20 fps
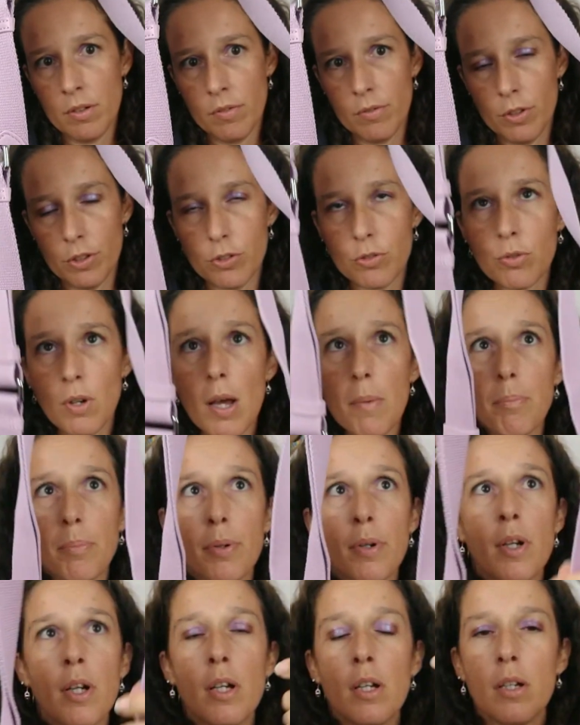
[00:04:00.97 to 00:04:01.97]
the strap,
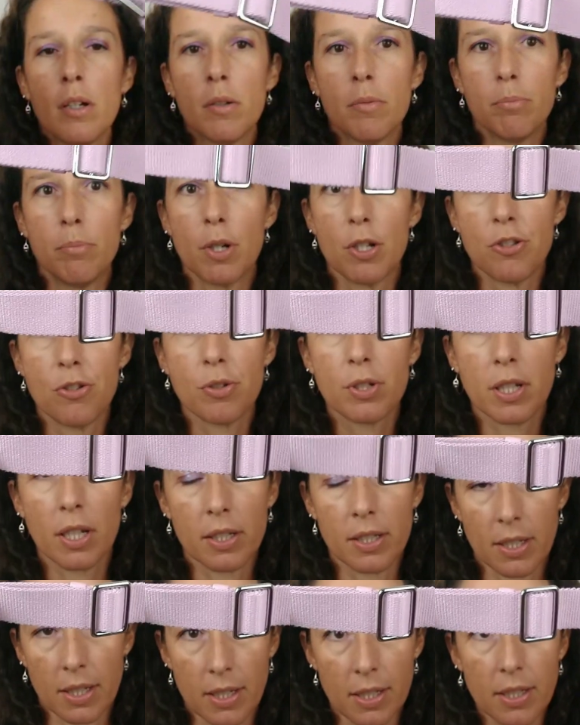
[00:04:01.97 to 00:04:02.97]
but you
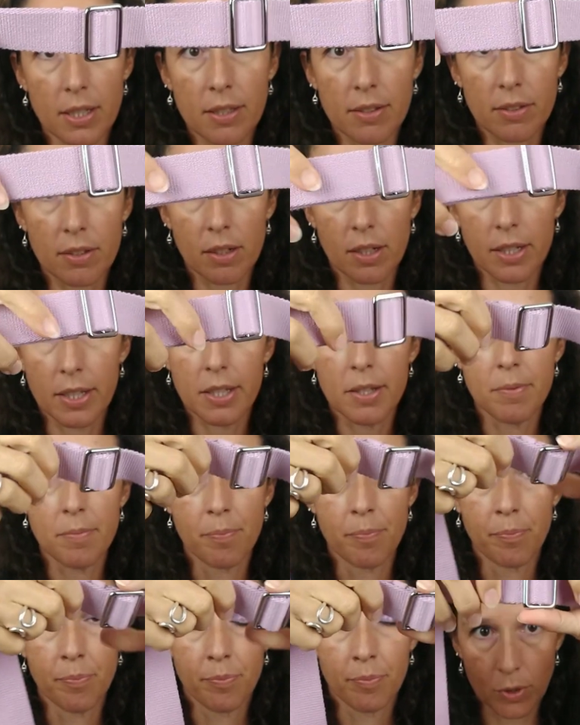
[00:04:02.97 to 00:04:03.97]
can
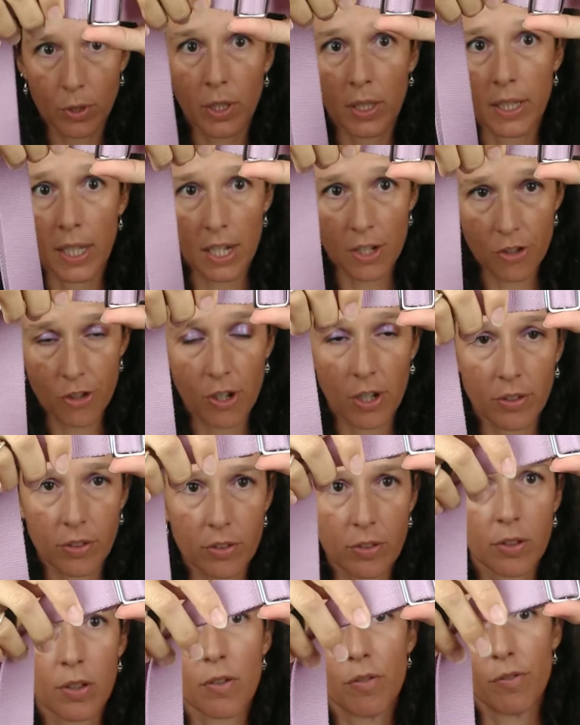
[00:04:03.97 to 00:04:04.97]

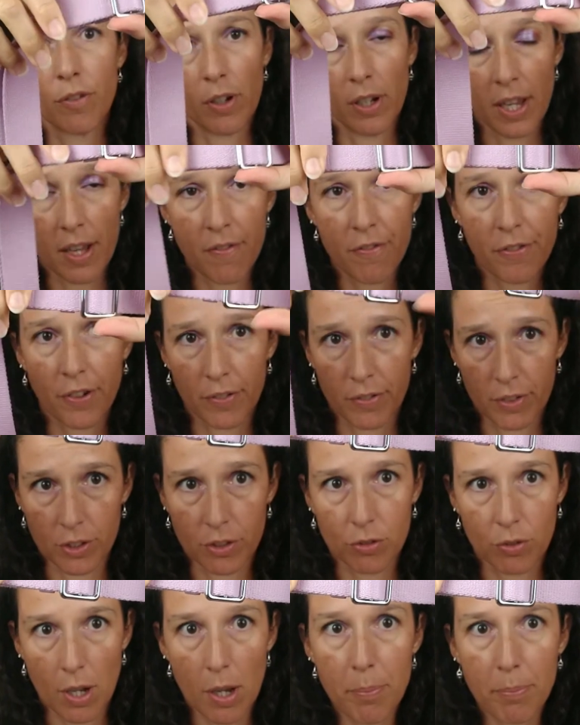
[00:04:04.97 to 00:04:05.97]
adjust the length of the
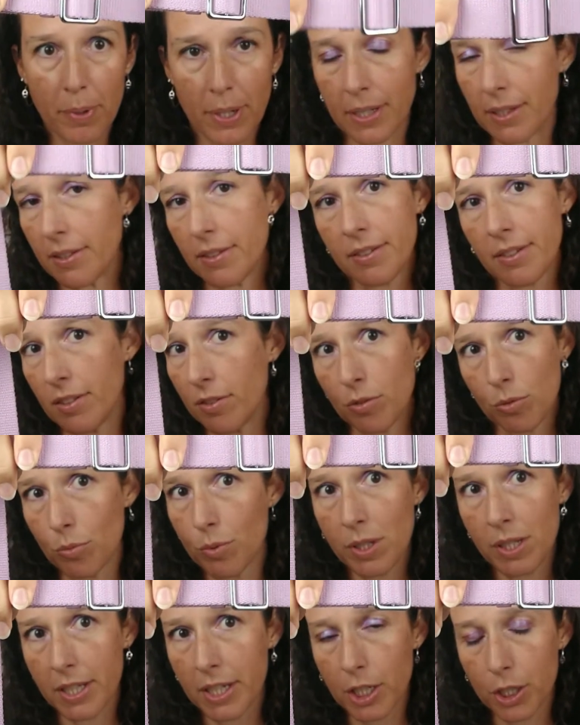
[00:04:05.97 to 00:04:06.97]
strap, and it is
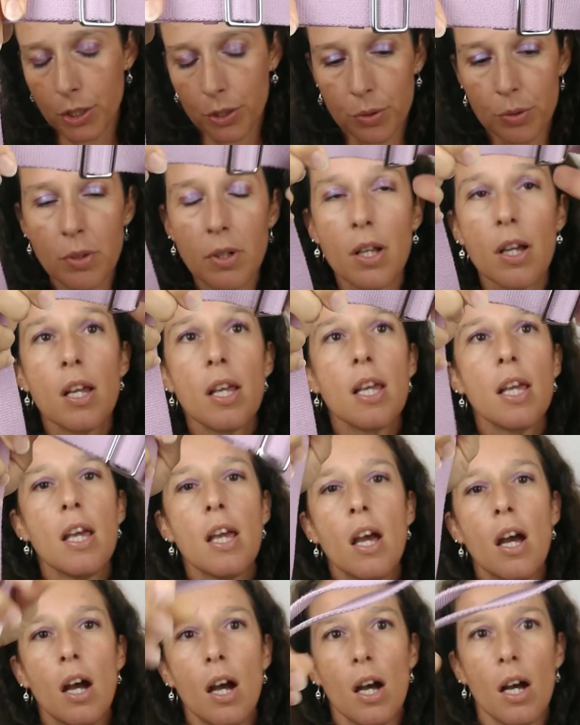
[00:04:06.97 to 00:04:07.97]
really cool.
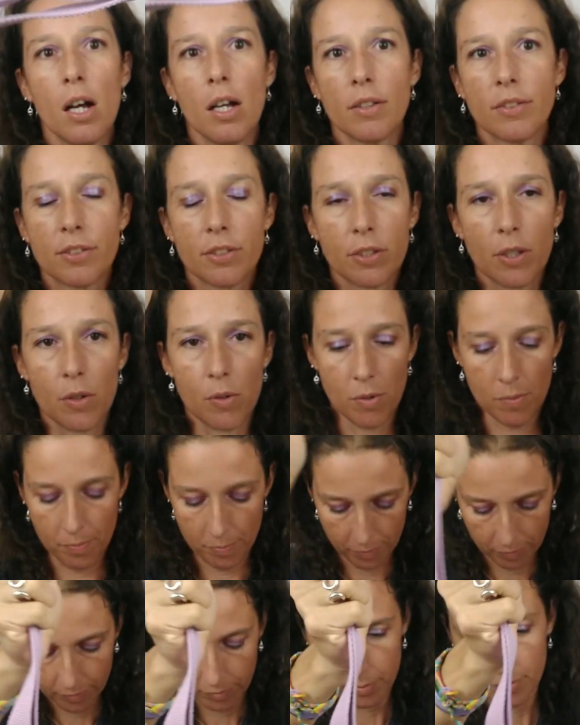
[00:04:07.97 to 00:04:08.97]

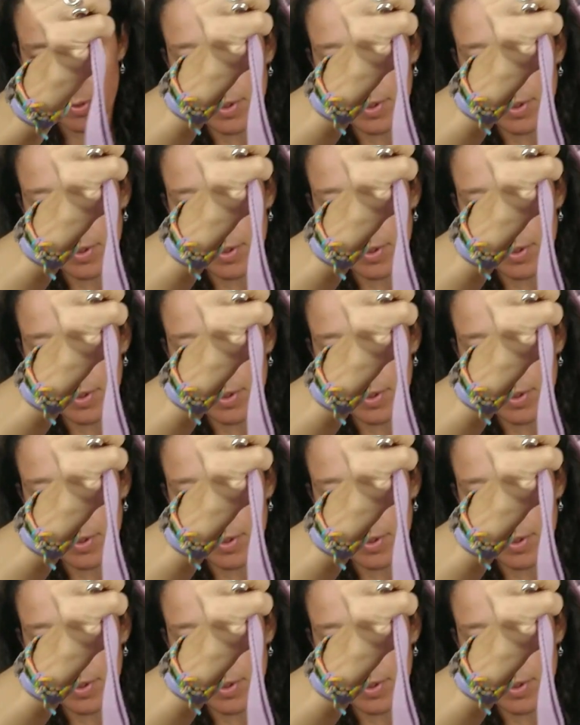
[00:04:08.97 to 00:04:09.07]
So